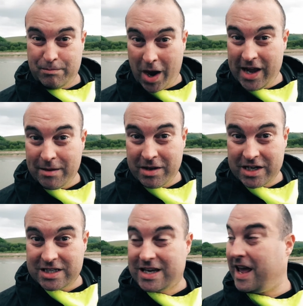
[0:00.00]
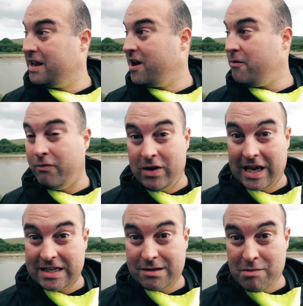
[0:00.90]
But I am going to stay and hopefully
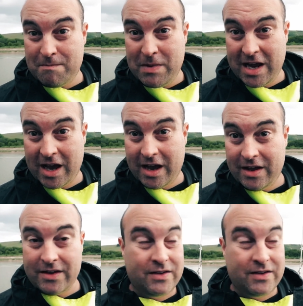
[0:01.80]
get something bigger.